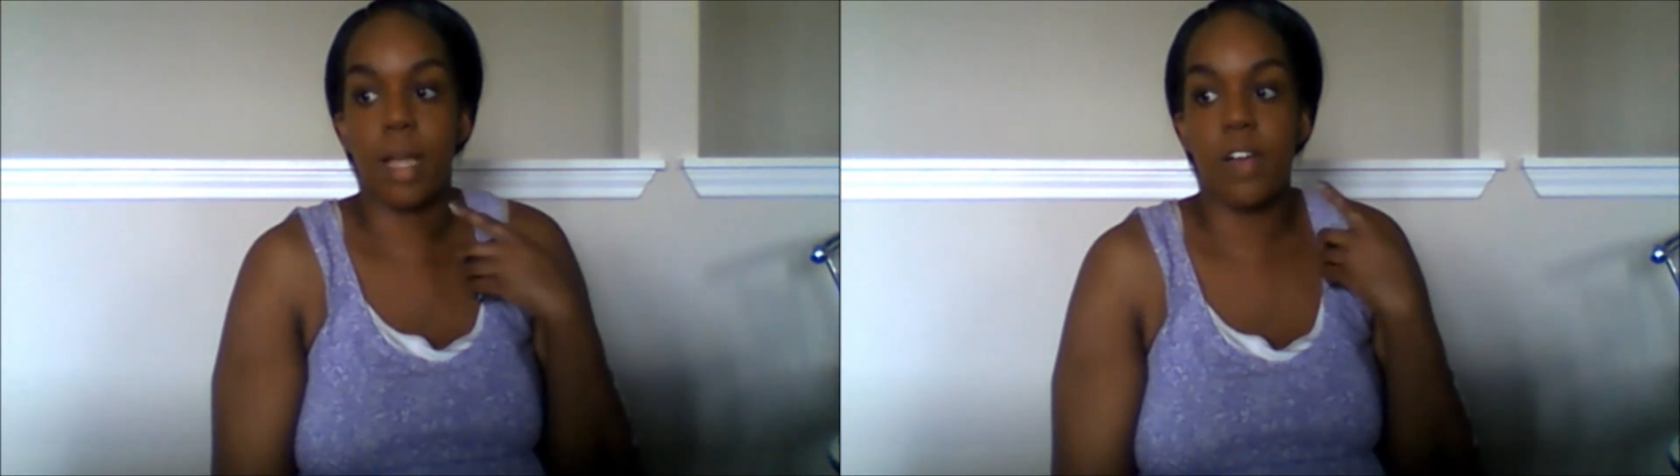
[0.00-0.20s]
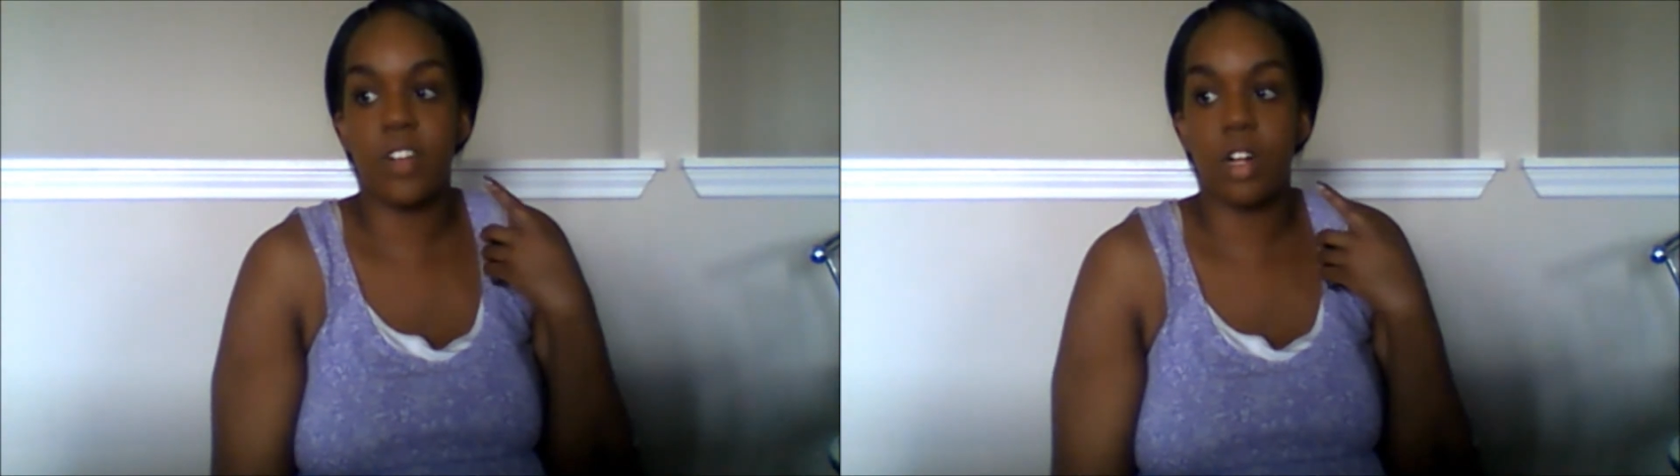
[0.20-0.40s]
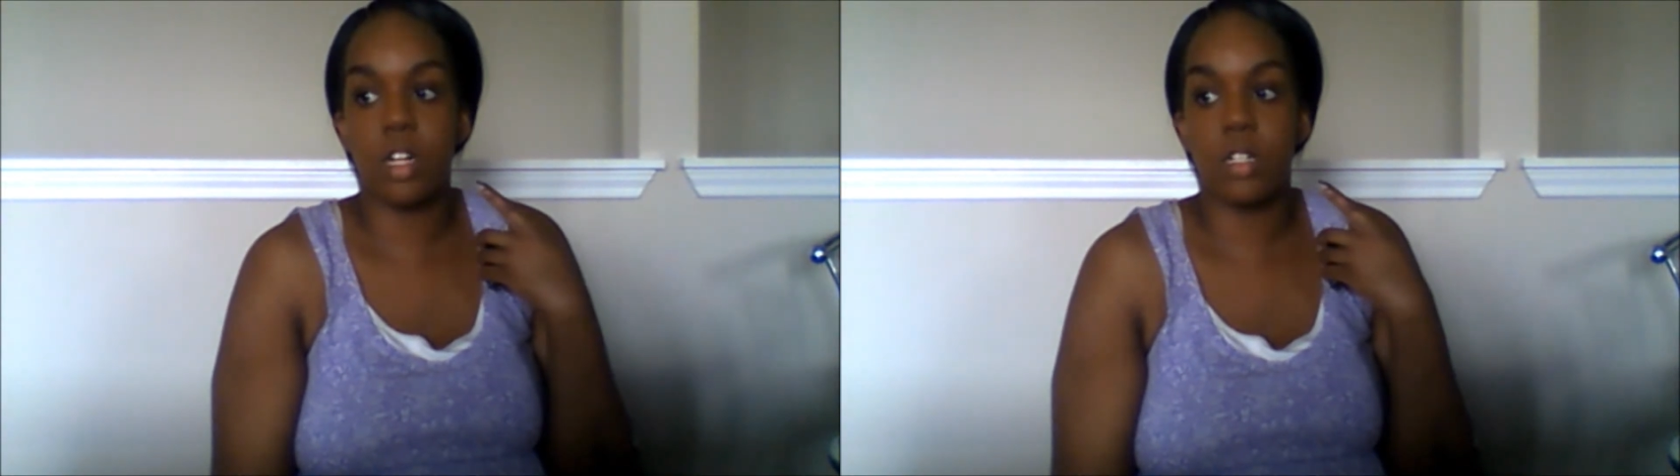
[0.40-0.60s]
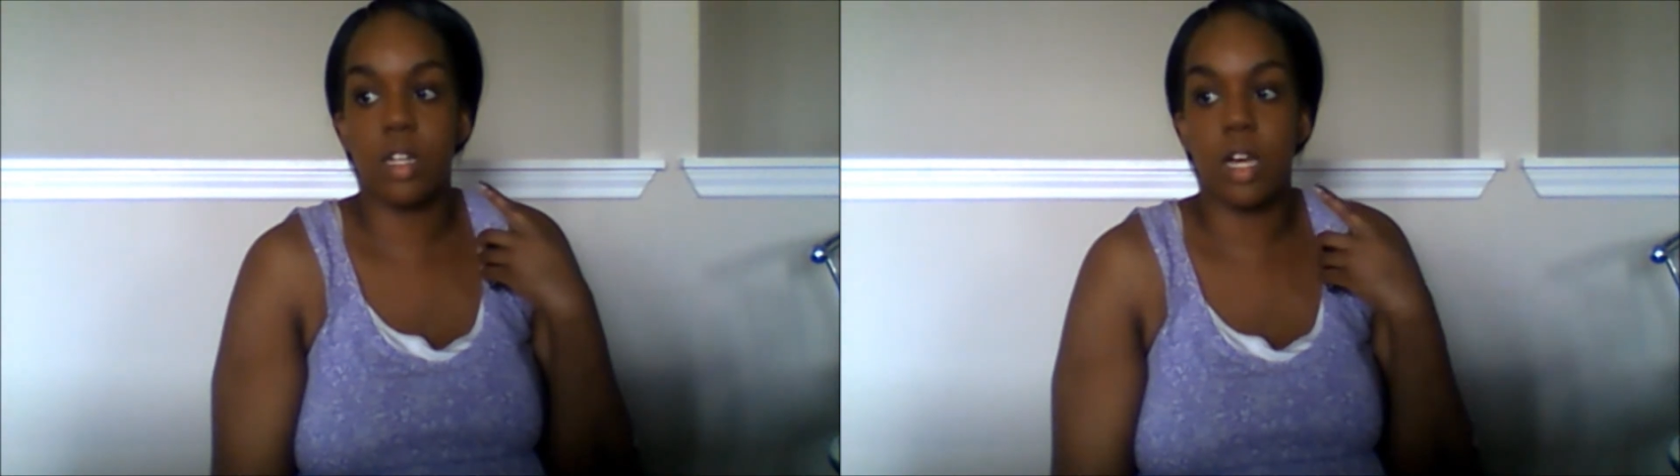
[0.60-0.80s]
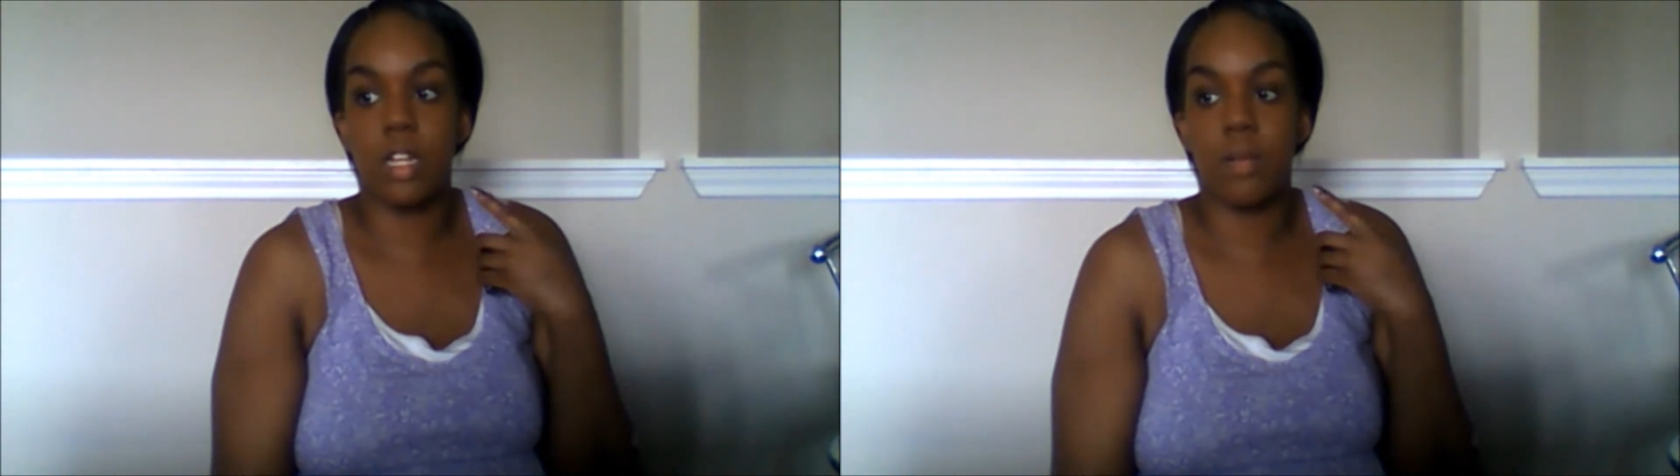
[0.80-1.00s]

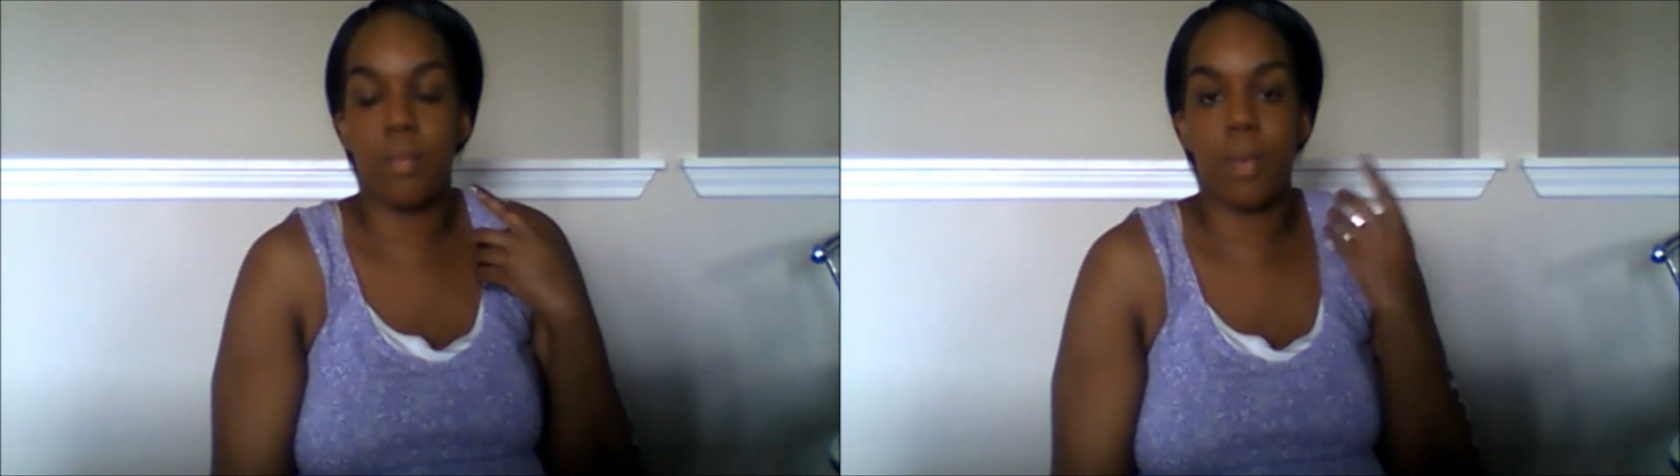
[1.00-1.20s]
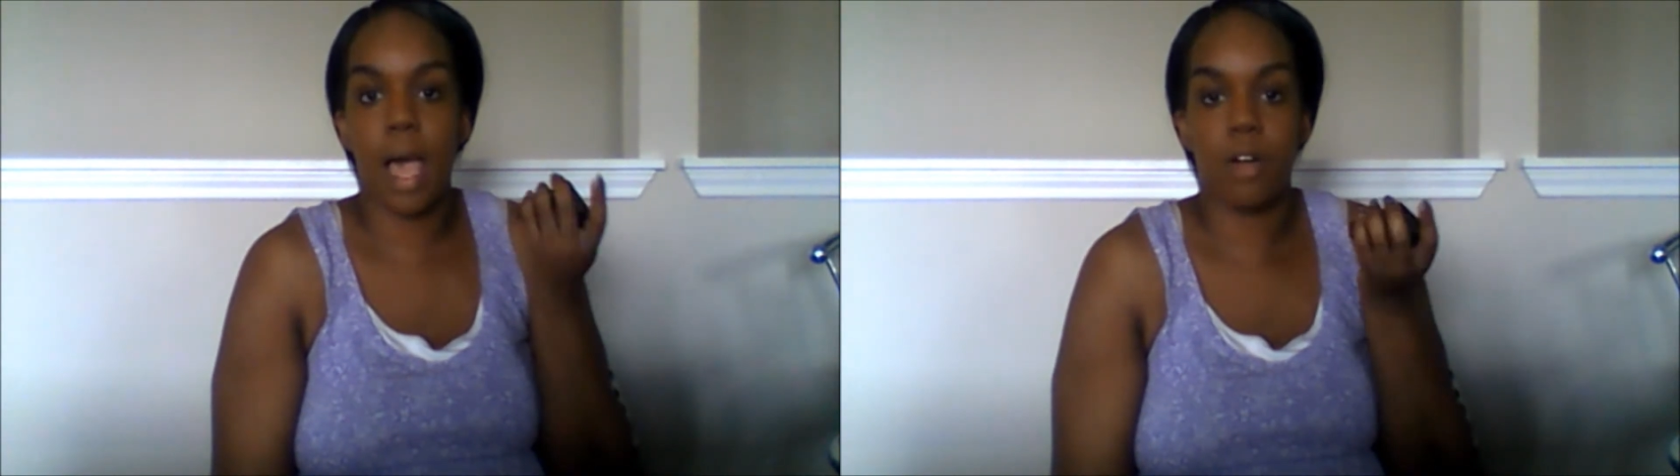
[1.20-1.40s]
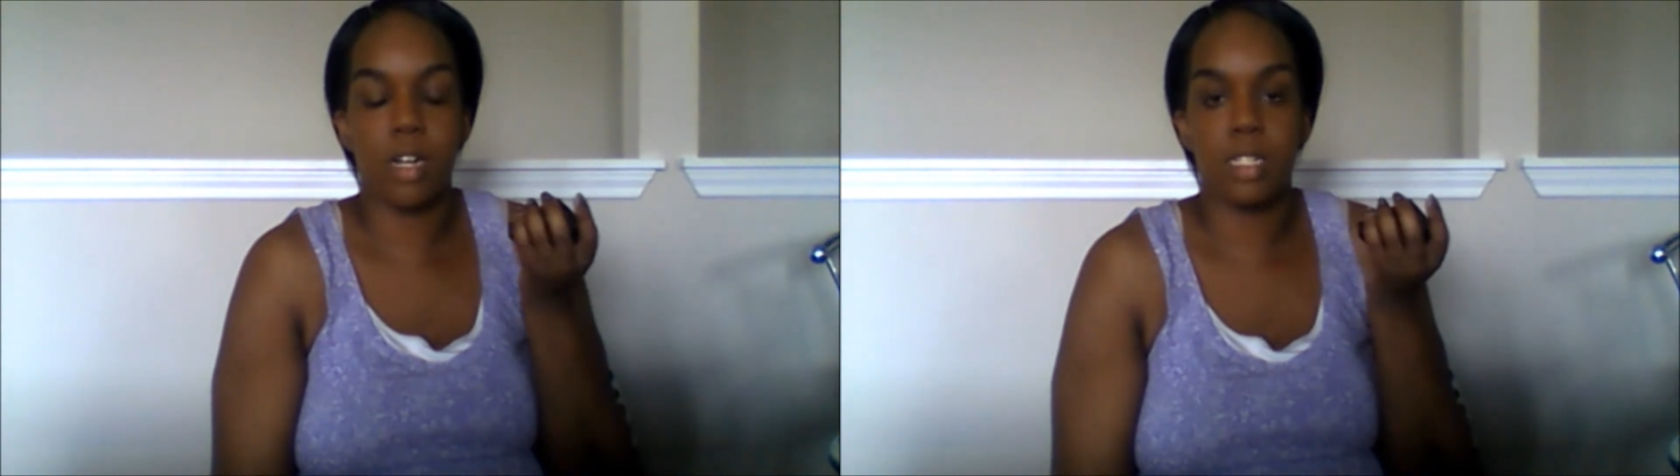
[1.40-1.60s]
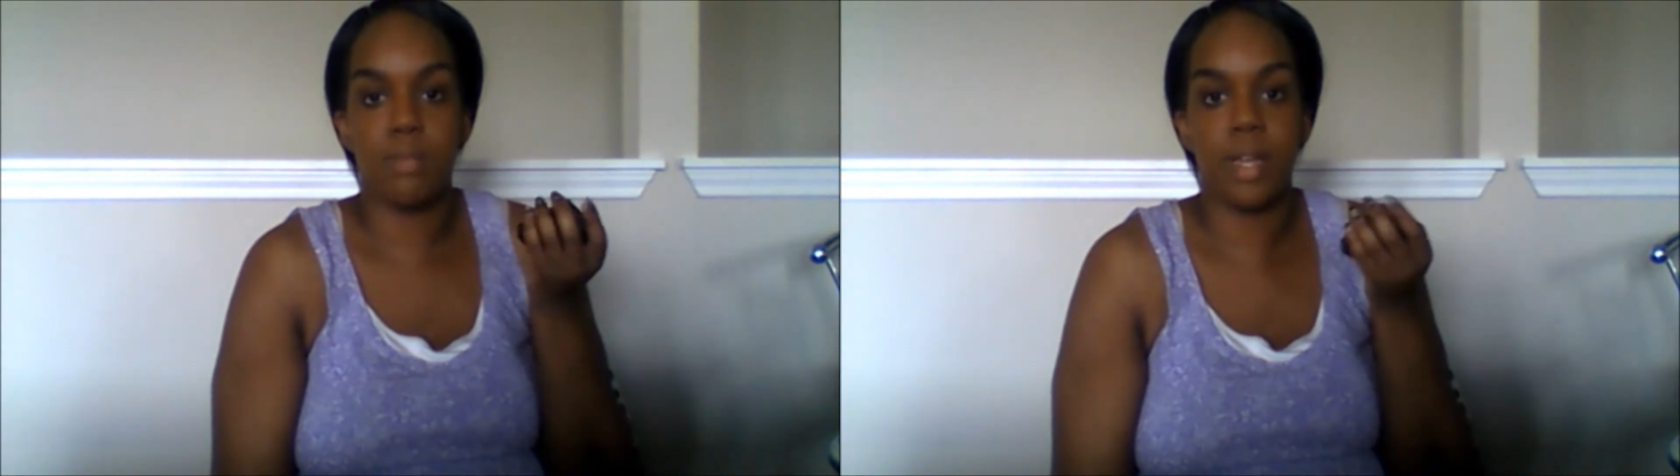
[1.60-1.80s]
CoverGirl color powders,